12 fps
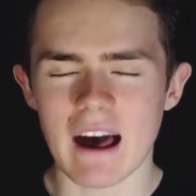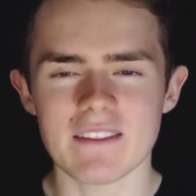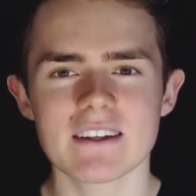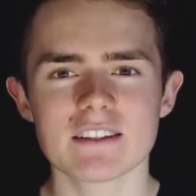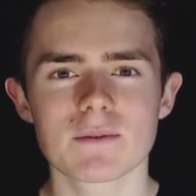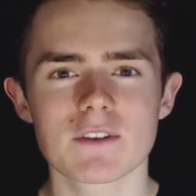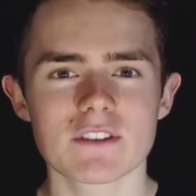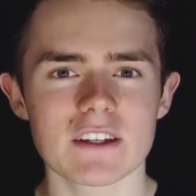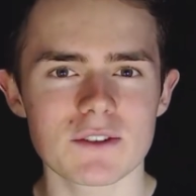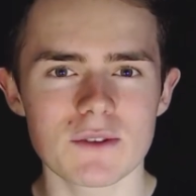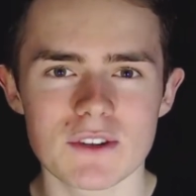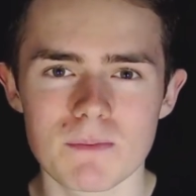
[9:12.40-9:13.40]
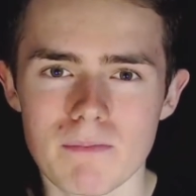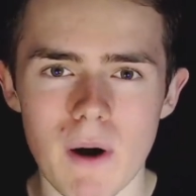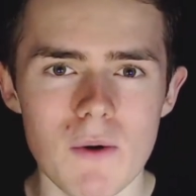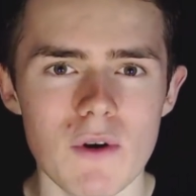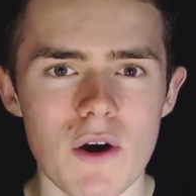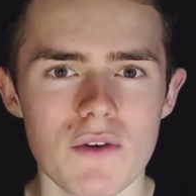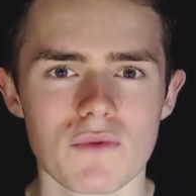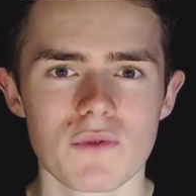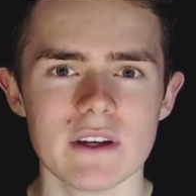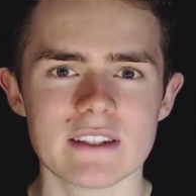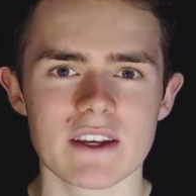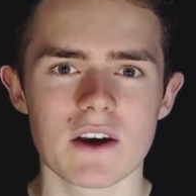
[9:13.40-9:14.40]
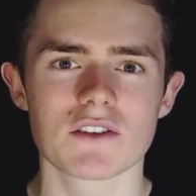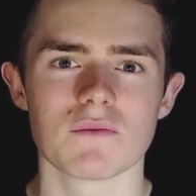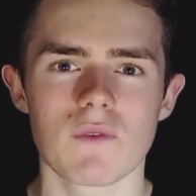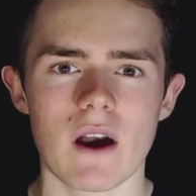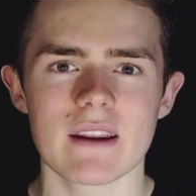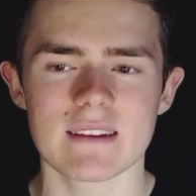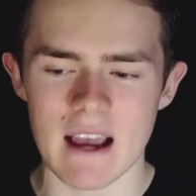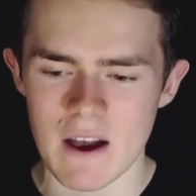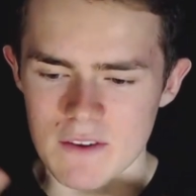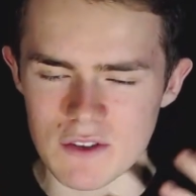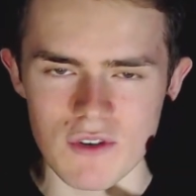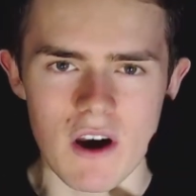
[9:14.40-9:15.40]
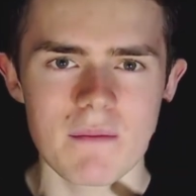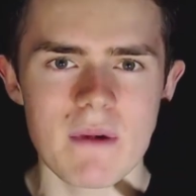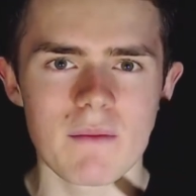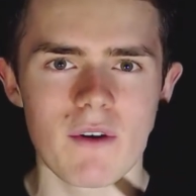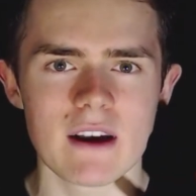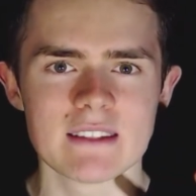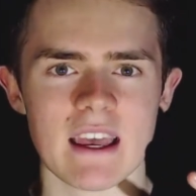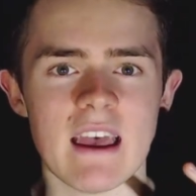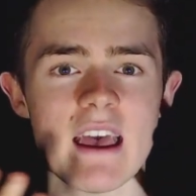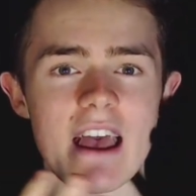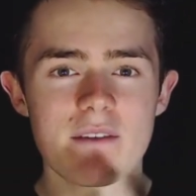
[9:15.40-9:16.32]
I think it's because I do a boatload of research and write it down and try and memorize it.